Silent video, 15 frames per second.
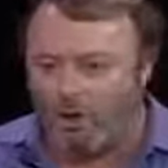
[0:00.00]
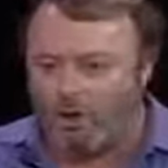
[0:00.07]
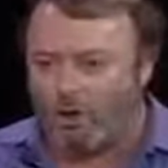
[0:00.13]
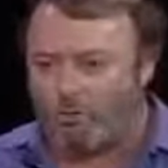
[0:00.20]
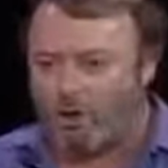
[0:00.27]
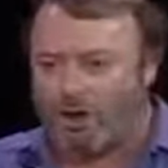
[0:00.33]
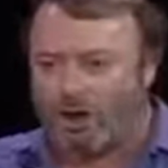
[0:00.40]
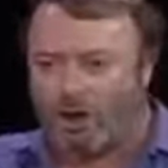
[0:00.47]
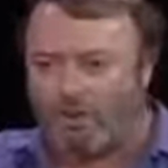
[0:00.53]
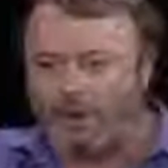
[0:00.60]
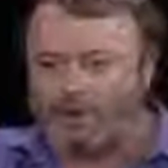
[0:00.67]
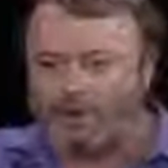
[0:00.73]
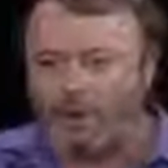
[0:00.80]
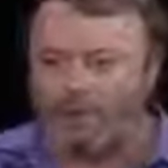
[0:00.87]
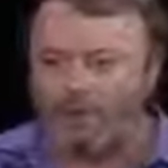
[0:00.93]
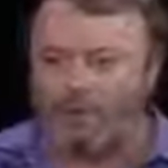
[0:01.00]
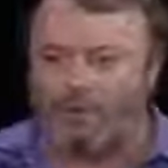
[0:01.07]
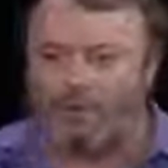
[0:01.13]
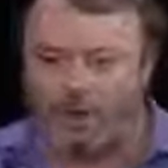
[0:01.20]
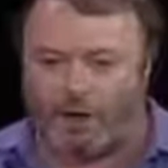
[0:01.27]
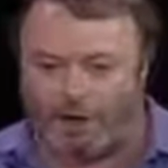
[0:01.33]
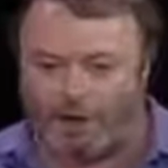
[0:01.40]
The Red Army's out of
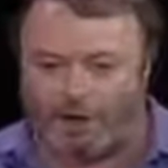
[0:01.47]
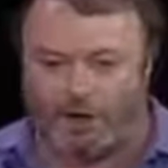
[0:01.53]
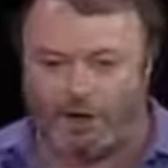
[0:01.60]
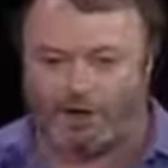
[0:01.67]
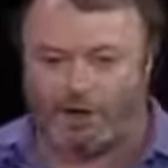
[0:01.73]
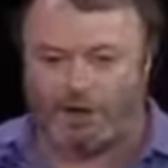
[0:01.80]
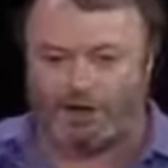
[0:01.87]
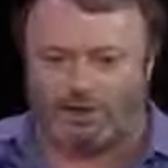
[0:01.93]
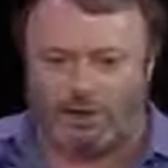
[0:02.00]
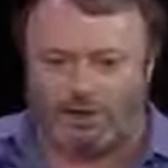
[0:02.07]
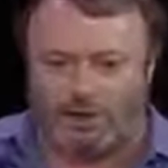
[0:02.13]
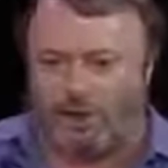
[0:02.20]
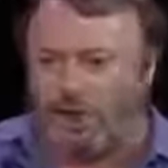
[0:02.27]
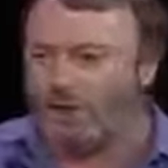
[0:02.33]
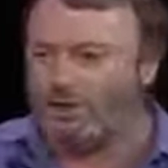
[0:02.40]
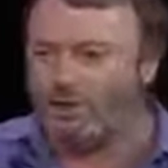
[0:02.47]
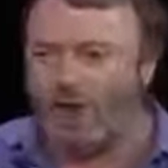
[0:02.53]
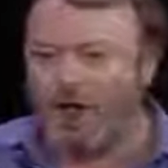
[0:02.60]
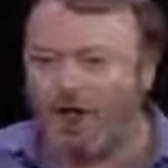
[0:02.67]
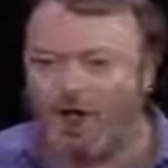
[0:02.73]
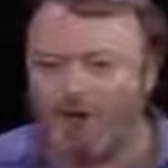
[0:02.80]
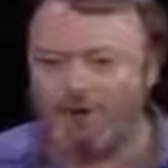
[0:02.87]
Afghanistan and Czechoslovakia. The
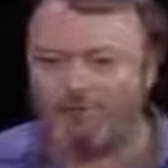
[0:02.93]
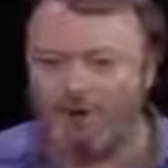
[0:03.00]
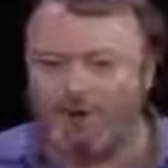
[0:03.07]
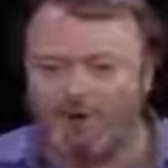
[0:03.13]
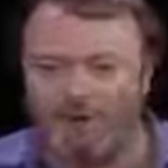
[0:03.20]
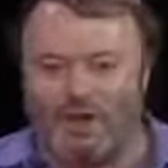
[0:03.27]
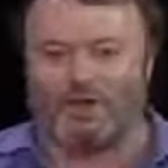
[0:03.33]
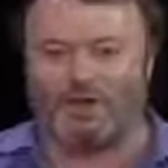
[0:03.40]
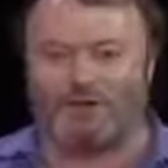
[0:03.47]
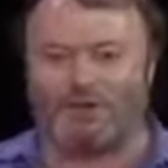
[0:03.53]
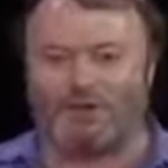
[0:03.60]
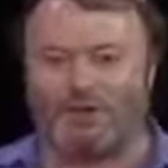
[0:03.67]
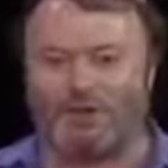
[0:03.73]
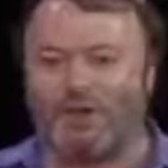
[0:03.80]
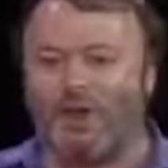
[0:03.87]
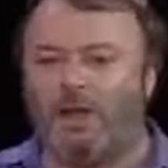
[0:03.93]
hunt persists.